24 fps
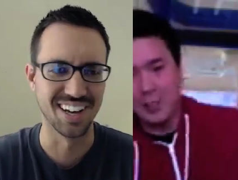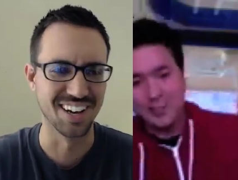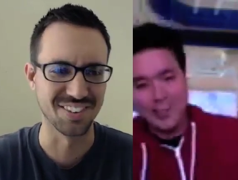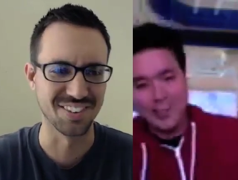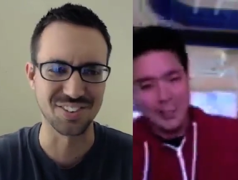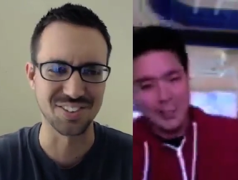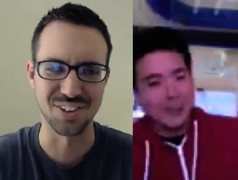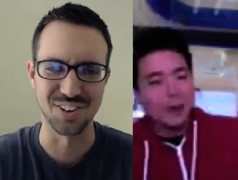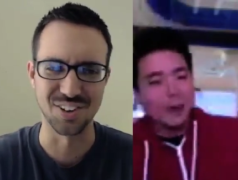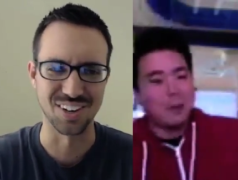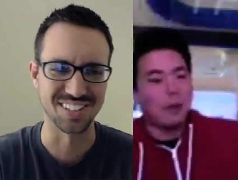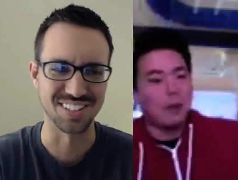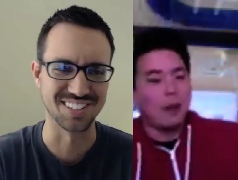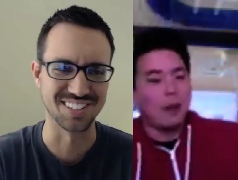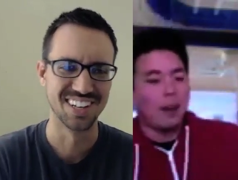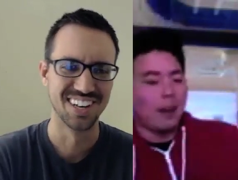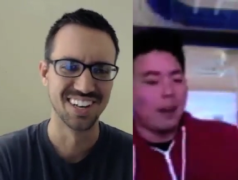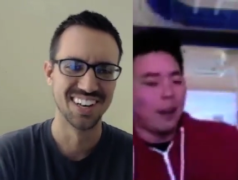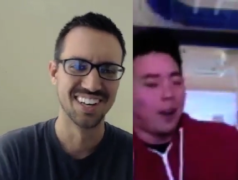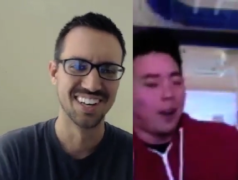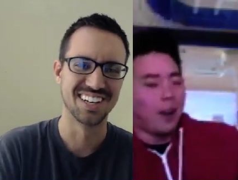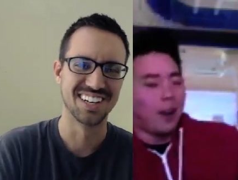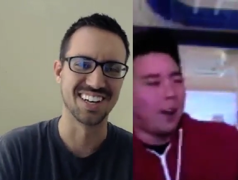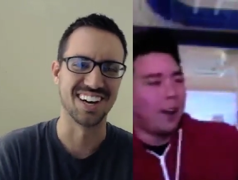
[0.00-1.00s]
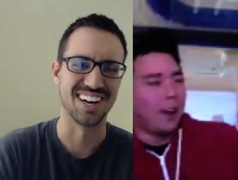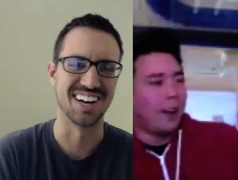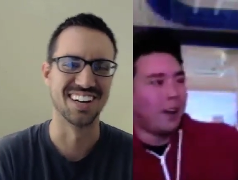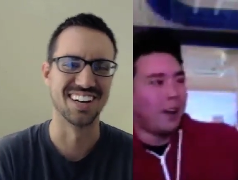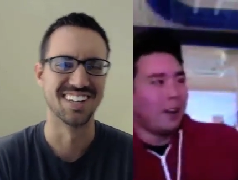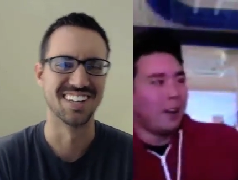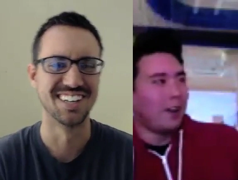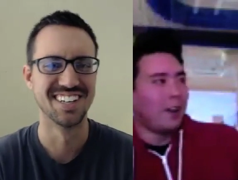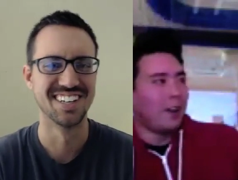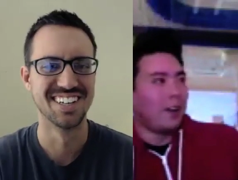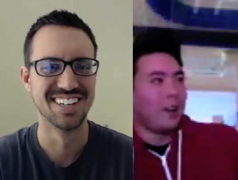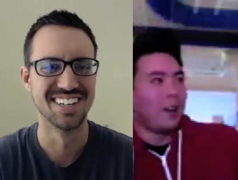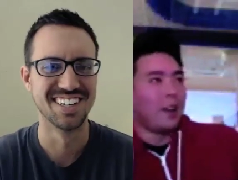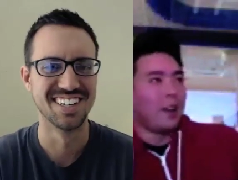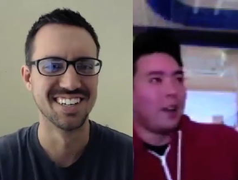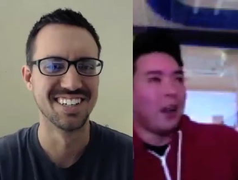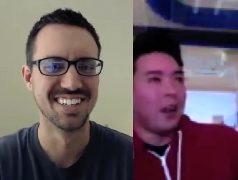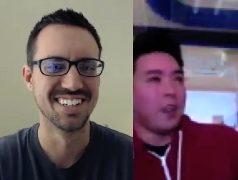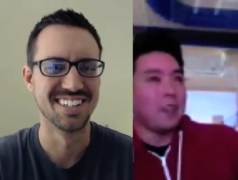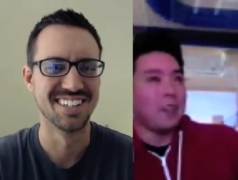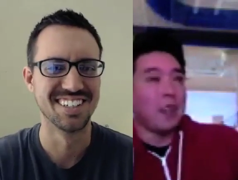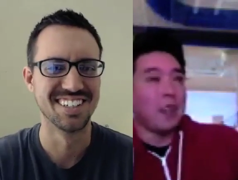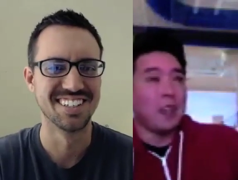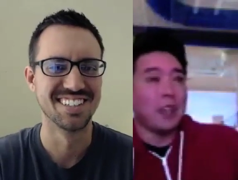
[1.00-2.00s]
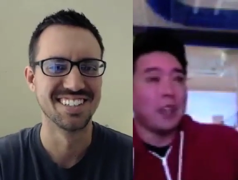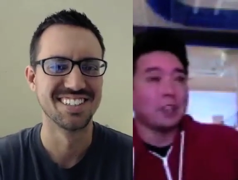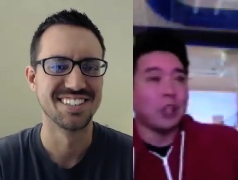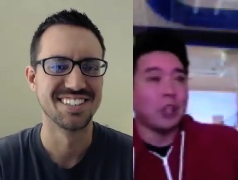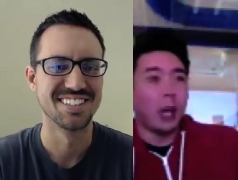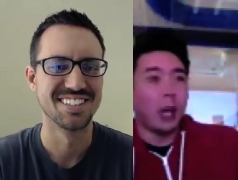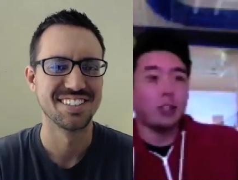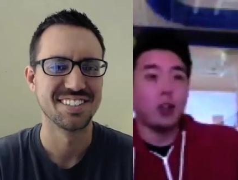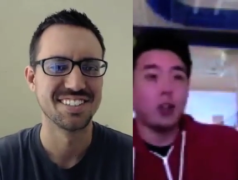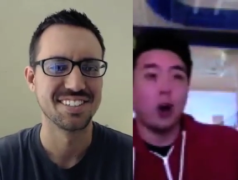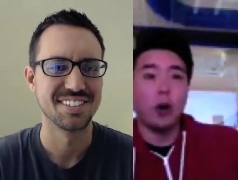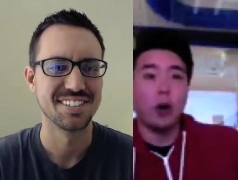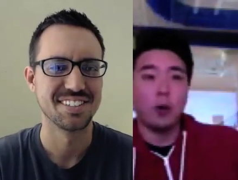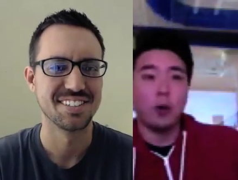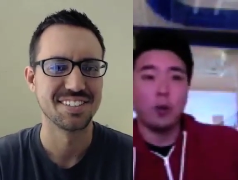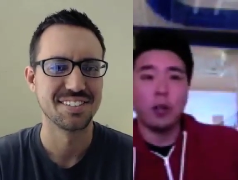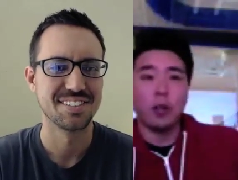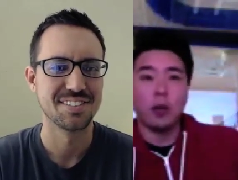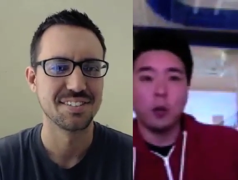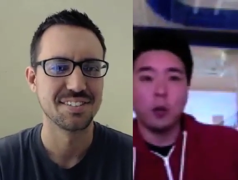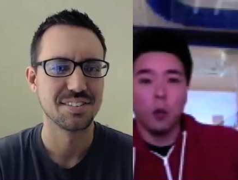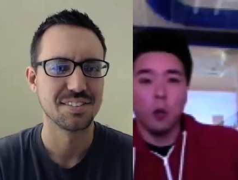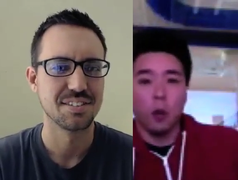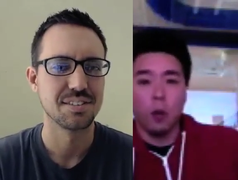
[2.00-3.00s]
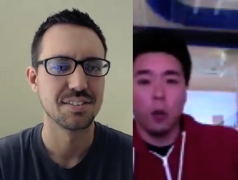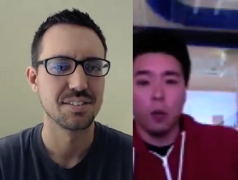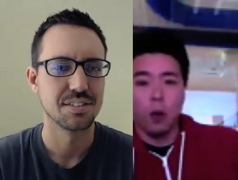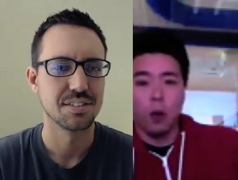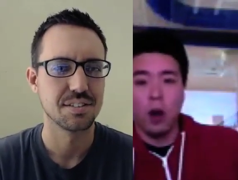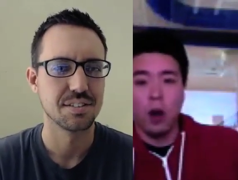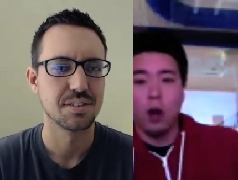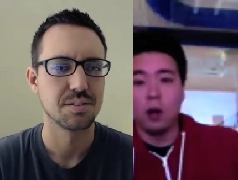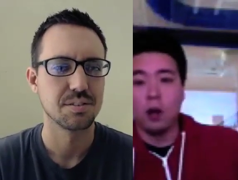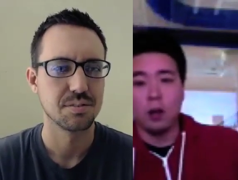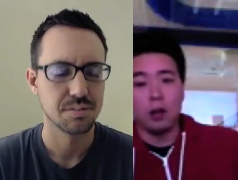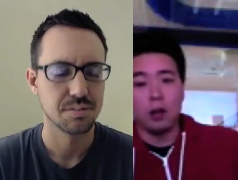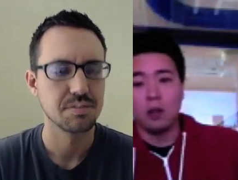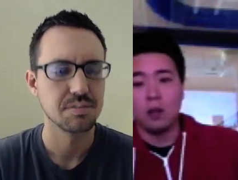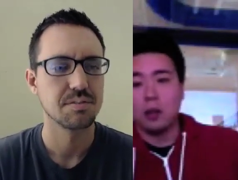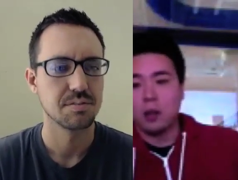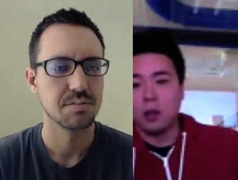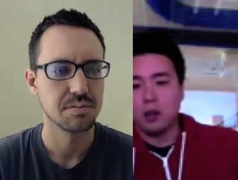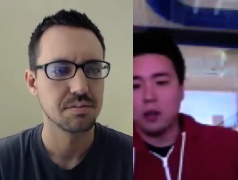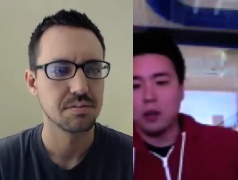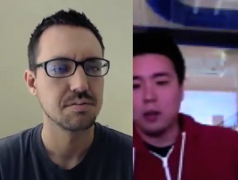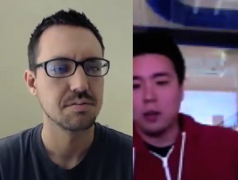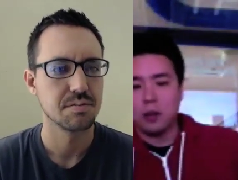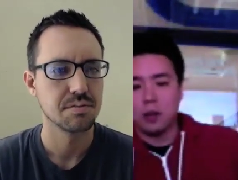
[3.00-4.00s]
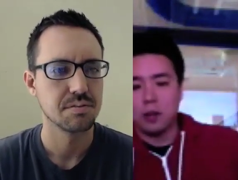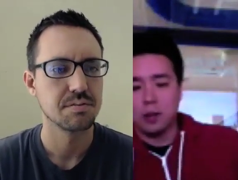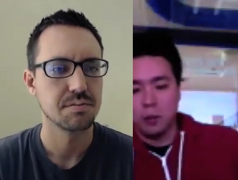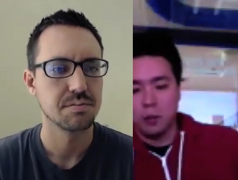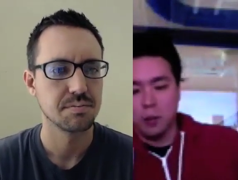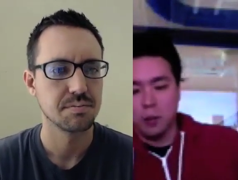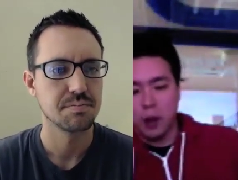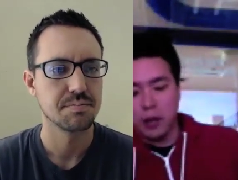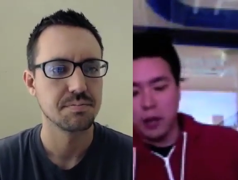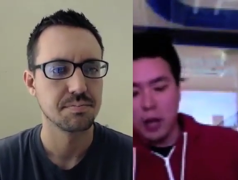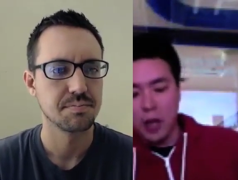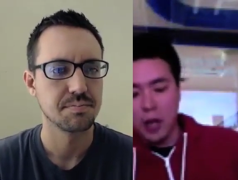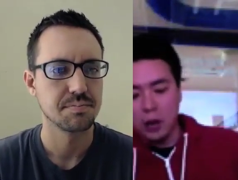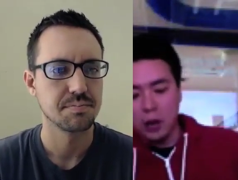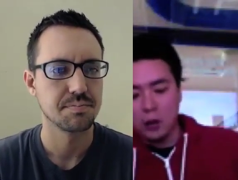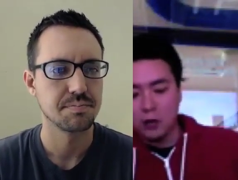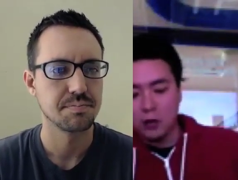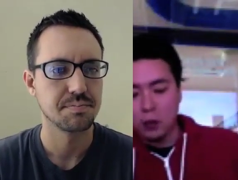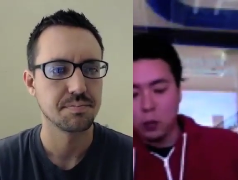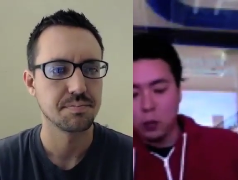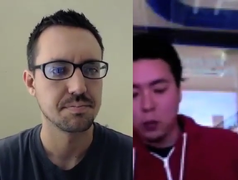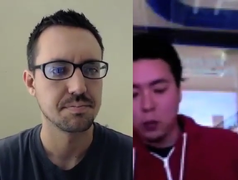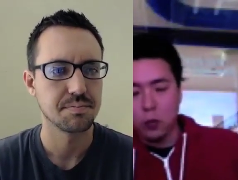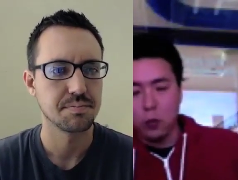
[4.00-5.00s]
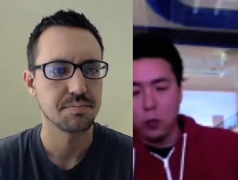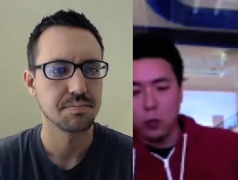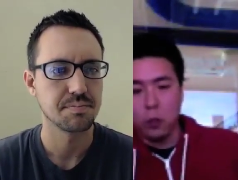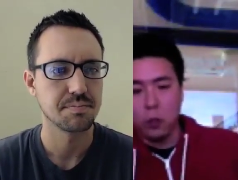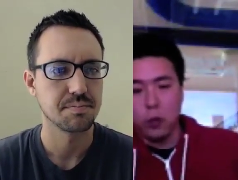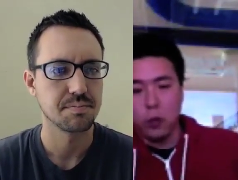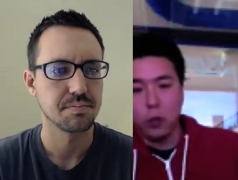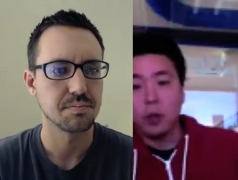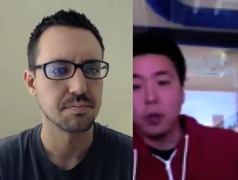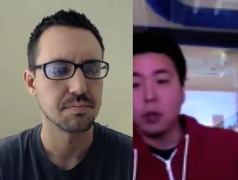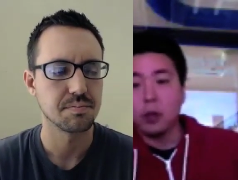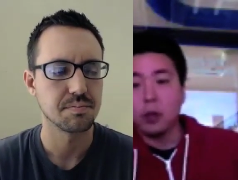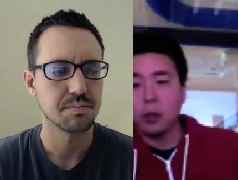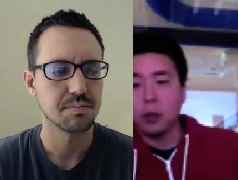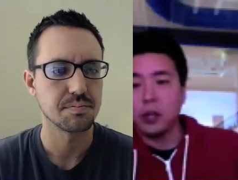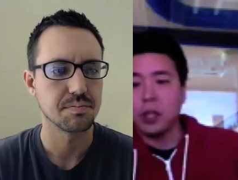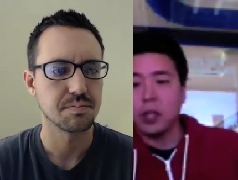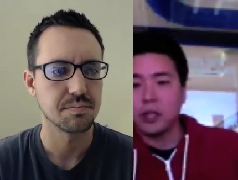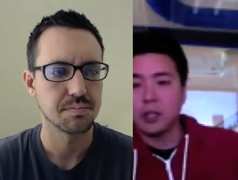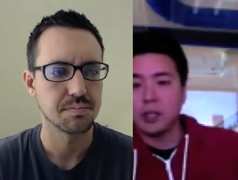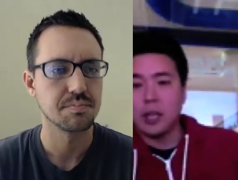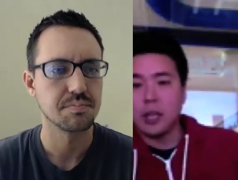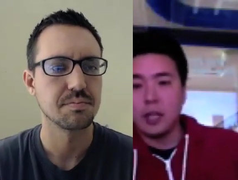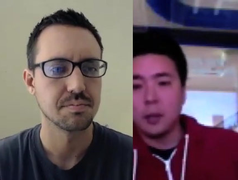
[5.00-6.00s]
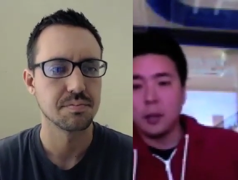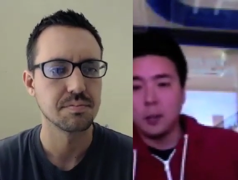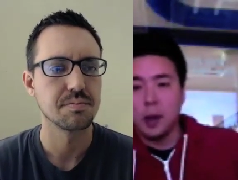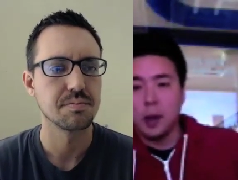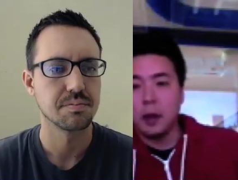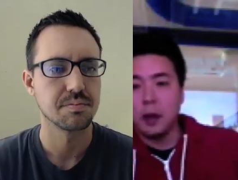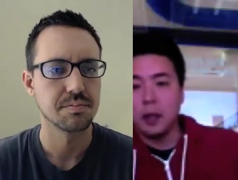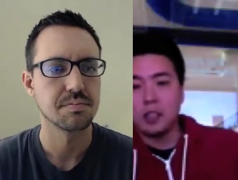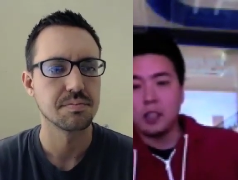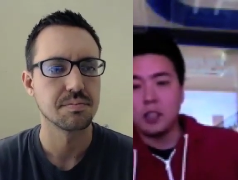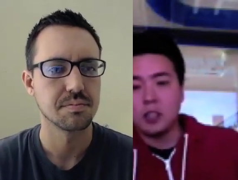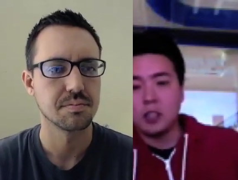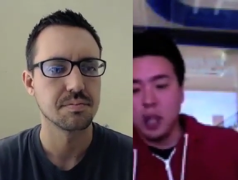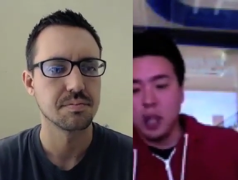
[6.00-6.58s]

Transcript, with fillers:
Speaker 1: of course. But, uh, it's it's going really well right now, and so we're really really excited about it because